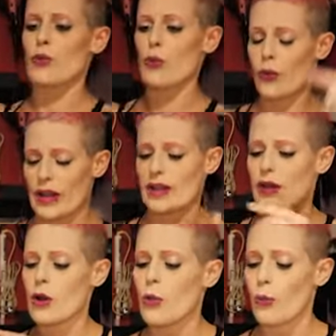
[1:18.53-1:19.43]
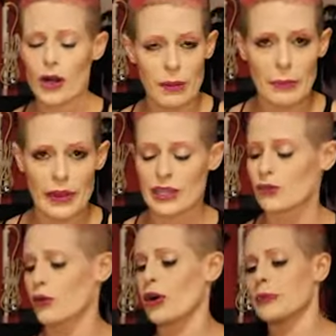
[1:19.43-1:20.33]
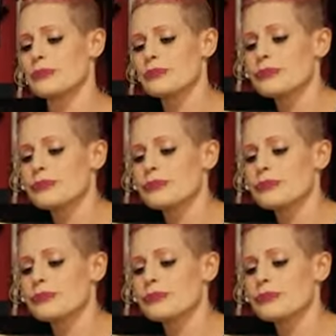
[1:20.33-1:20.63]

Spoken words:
wig. What are my plans for it?